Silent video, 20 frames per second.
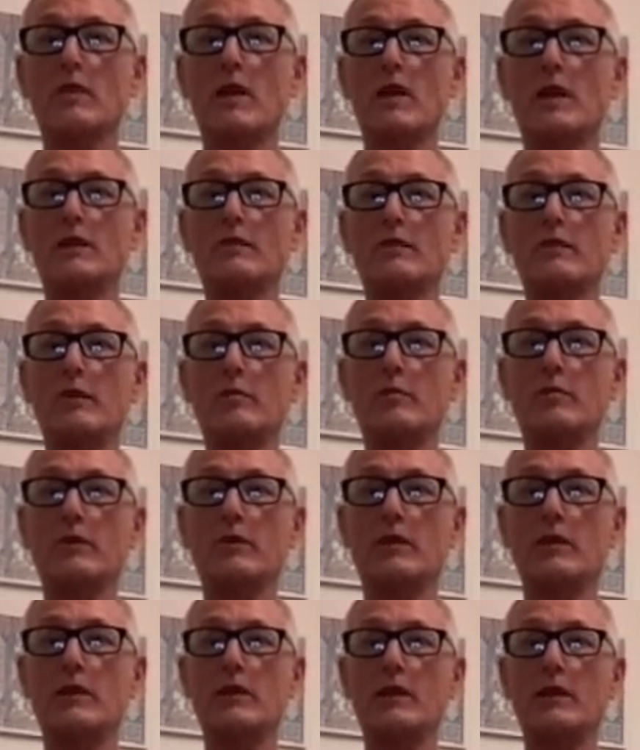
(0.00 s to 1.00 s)
As we
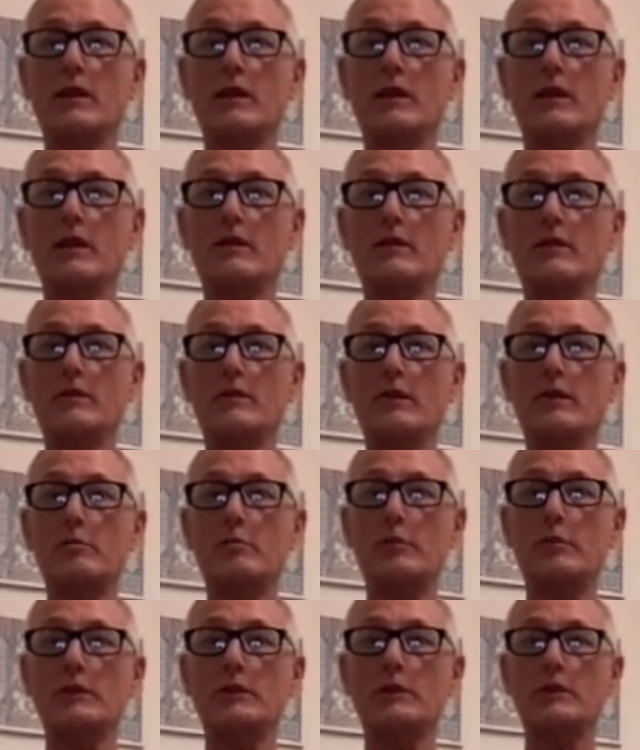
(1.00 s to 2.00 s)
breathe in, we
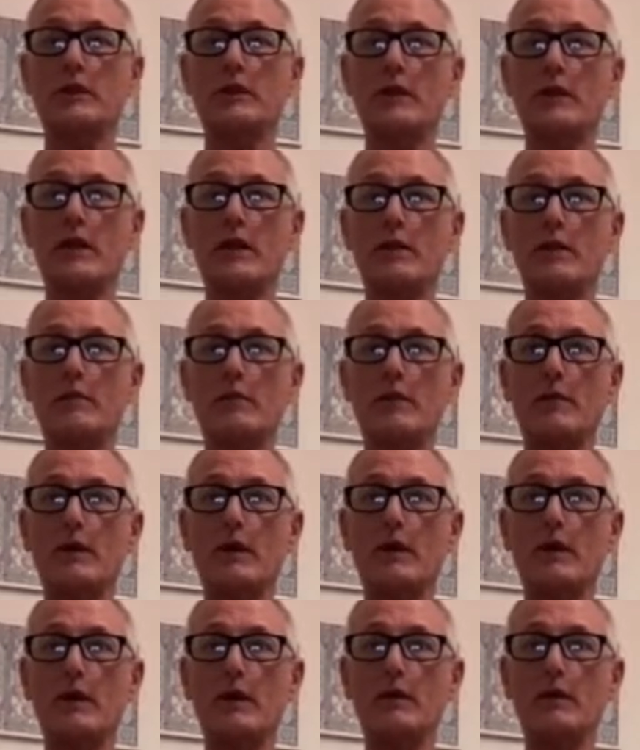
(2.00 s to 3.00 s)
push it
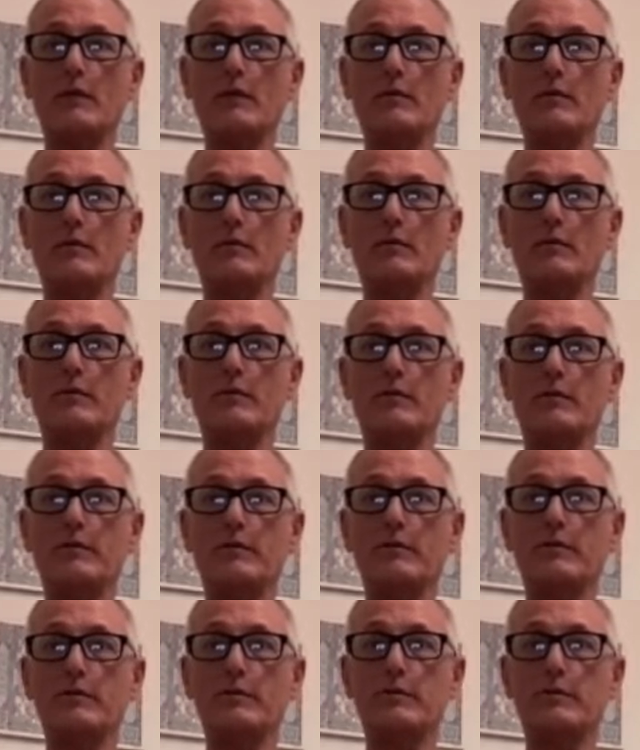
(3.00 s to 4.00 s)
in.
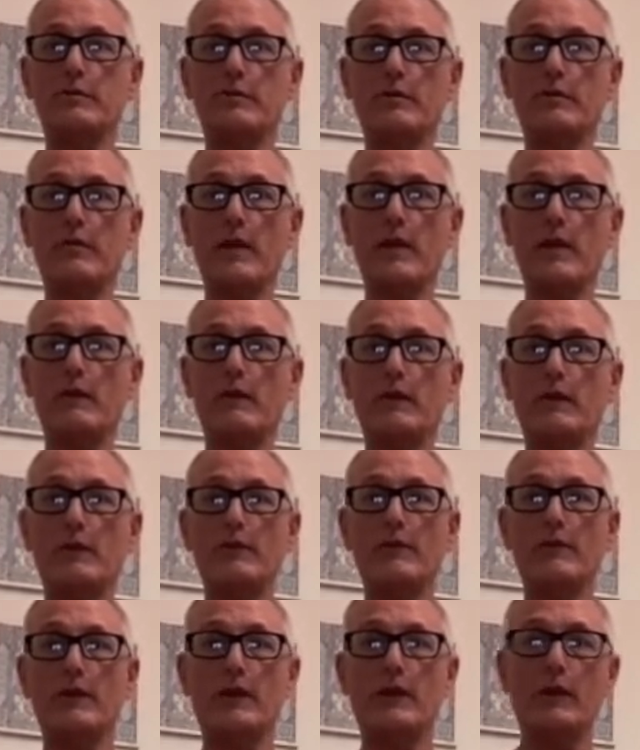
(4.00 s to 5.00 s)
And we feel